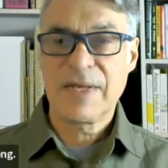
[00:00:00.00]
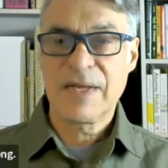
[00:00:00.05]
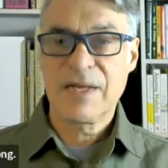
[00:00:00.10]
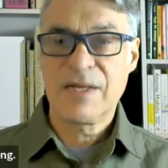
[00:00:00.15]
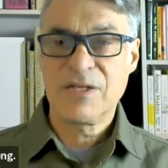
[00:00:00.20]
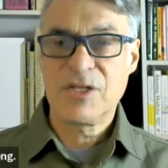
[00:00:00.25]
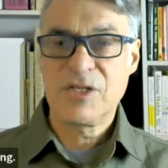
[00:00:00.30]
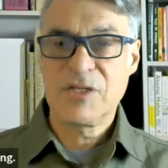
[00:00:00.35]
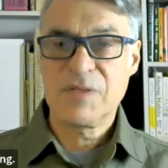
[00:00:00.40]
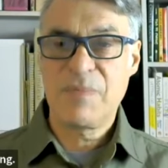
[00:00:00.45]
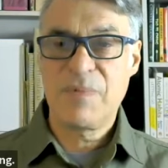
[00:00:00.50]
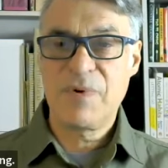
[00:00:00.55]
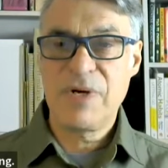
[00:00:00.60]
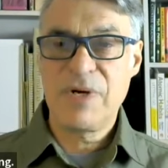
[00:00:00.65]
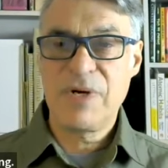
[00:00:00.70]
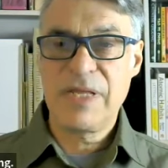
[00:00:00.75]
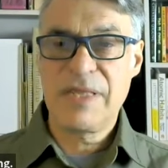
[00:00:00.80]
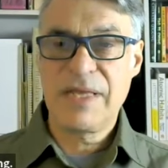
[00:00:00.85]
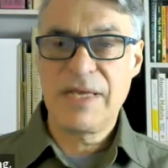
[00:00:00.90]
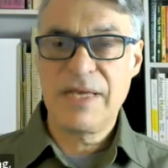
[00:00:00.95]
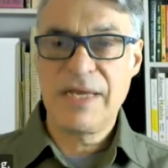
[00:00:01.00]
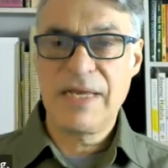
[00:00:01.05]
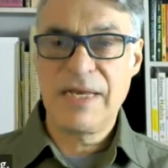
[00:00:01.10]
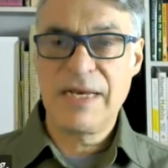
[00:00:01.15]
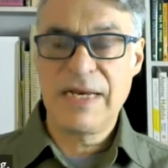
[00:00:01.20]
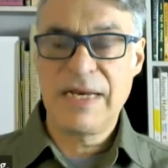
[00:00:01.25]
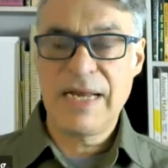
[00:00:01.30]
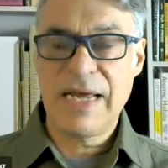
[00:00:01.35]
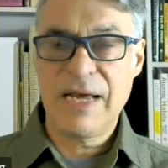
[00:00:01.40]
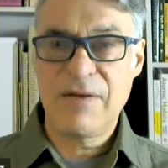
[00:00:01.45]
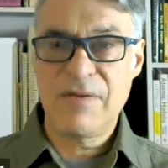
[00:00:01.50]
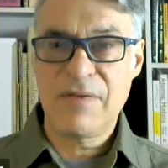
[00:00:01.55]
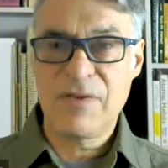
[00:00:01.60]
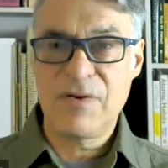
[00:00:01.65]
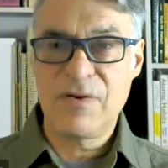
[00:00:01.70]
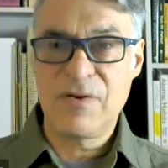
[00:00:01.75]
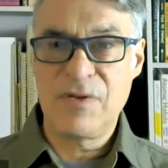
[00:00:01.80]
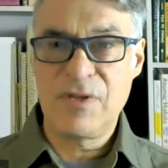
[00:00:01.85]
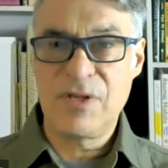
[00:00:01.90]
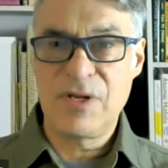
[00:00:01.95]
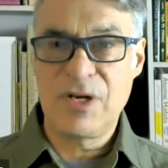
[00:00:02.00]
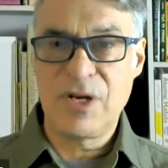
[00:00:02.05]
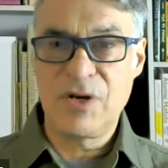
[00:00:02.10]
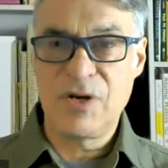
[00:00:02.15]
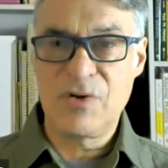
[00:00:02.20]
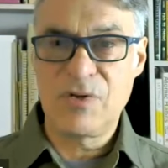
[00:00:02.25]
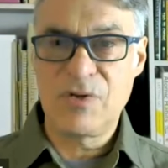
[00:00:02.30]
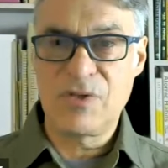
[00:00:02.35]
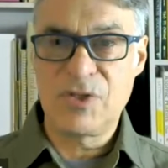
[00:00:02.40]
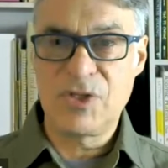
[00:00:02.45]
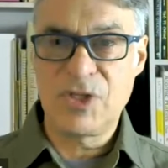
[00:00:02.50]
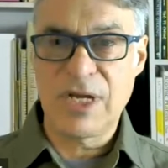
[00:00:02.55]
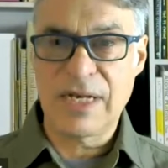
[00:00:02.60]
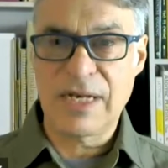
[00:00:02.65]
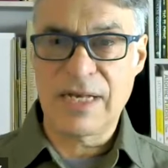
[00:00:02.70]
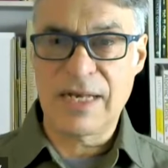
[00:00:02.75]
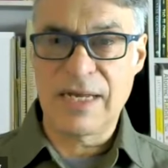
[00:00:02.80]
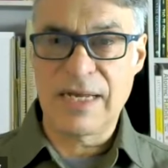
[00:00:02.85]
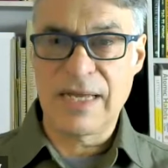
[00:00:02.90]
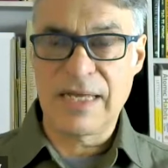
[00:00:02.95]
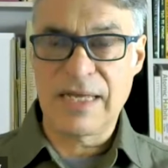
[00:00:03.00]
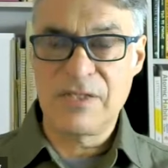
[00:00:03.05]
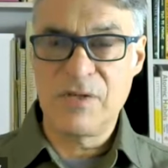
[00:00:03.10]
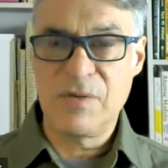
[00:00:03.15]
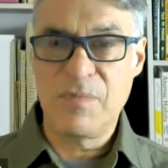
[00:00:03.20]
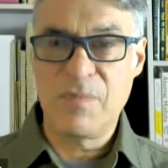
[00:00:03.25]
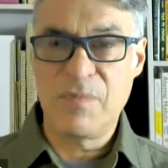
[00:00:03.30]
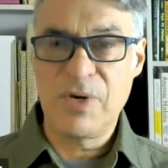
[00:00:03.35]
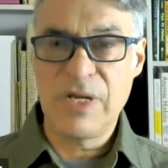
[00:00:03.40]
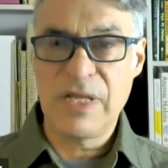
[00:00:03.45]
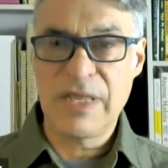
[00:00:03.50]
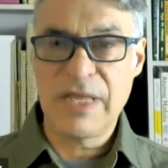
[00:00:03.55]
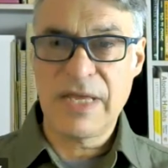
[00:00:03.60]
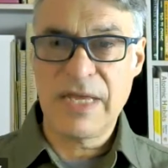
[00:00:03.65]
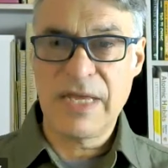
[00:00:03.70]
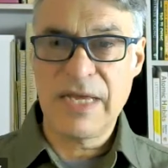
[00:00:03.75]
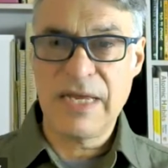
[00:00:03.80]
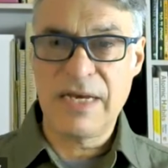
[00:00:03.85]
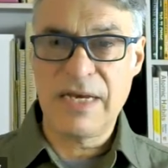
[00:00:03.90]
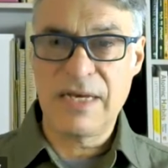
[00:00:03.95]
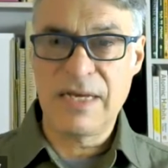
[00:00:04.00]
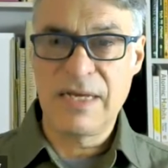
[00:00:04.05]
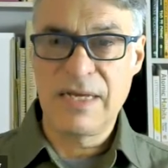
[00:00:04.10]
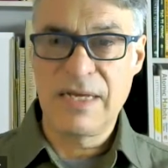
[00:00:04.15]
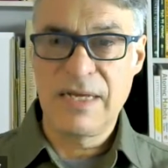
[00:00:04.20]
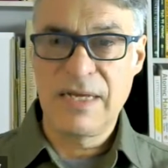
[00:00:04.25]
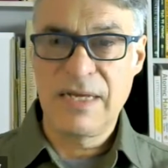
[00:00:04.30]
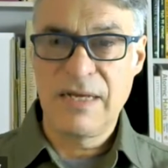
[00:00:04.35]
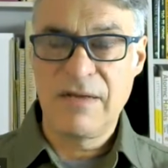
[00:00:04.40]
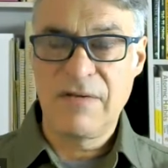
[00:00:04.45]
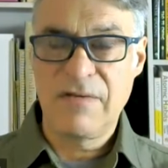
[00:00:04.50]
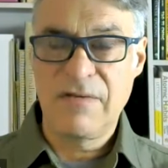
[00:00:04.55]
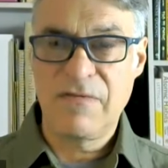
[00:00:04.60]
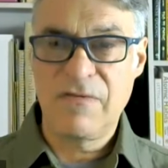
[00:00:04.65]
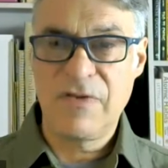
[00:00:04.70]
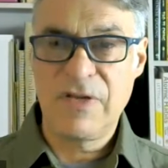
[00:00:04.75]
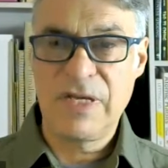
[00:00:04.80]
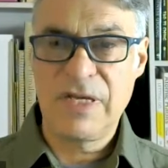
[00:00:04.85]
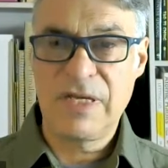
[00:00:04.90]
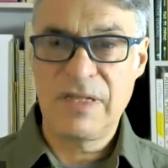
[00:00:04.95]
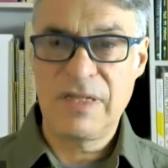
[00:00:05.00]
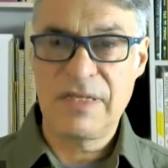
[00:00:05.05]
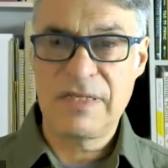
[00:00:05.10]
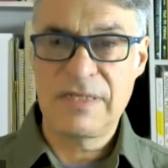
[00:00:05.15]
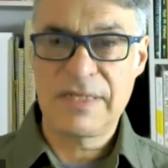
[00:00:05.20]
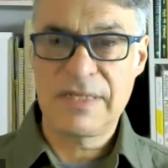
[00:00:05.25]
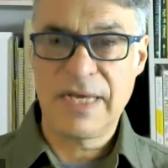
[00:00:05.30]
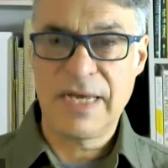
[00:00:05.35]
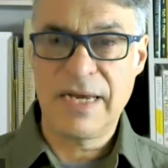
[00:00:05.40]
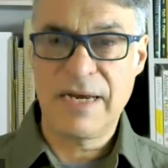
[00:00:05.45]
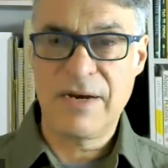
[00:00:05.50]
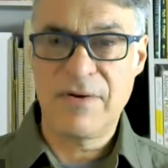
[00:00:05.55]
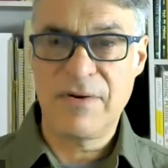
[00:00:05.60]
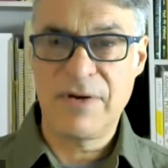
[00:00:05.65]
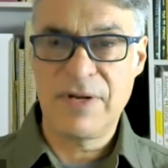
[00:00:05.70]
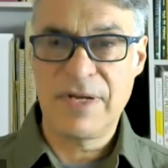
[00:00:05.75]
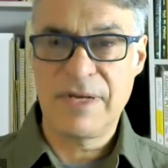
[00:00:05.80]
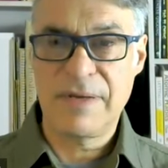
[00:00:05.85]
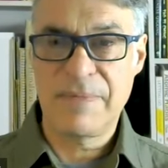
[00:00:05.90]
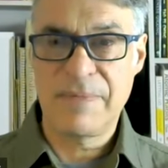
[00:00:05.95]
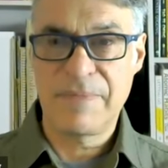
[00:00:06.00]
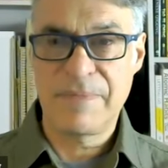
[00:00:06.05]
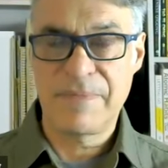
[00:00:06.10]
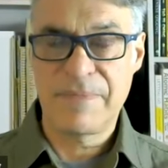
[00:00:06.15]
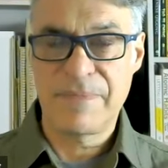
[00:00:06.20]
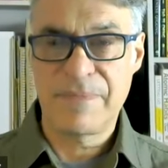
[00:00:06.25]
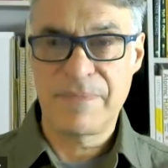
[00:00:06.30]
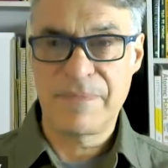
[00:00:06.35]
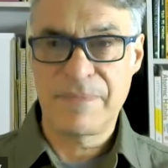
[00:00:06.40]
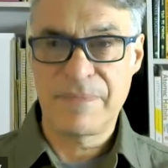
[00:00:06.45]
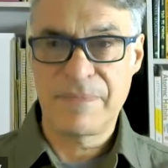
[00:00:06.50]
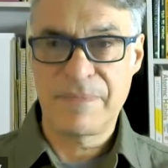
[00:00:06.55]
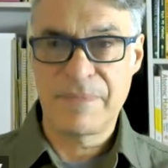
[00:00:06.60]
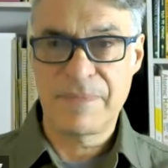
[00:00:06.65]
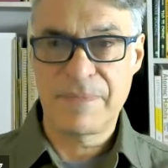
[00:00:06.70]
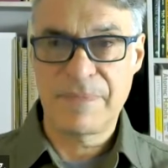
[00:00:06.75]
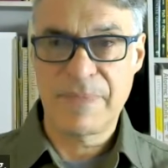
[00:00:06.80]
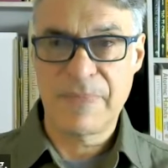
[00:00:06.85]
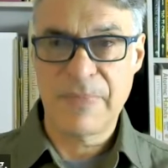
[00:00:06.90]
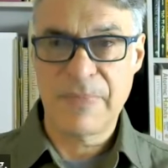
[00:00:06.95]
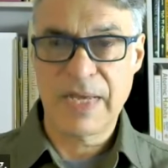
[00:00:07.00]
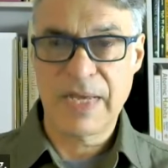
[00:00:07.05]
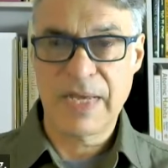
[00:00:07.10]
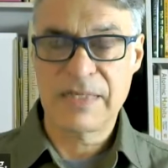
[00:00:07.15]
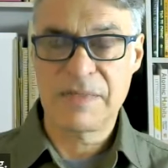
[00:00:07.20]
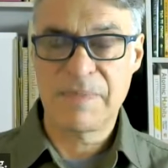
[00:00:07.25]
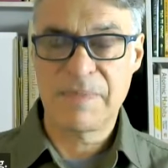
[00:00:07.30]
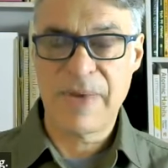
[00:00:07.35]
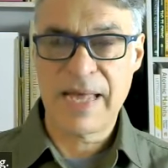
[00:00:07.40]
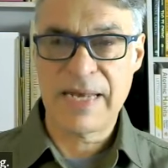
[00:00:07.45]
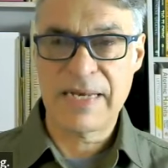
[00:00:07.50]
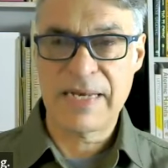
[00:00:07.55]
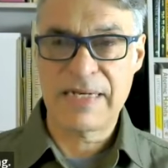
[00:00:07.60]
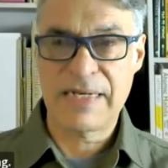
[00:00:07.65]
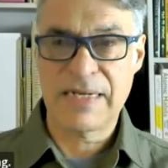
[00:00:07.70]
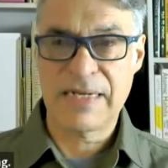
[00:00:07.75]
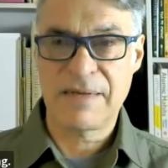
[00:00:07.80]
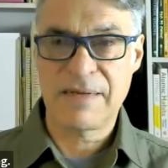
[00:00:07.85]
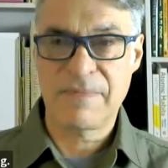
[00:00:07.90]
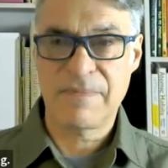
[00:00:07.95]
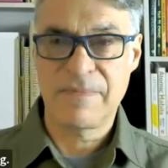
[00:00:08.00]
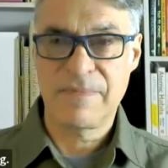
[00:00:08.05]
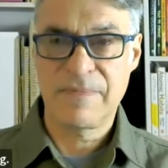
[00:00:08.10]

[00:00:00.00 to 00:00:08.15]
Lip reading: You can just breathe in and out through the nose gently. As you breathe in, feel this area expanding.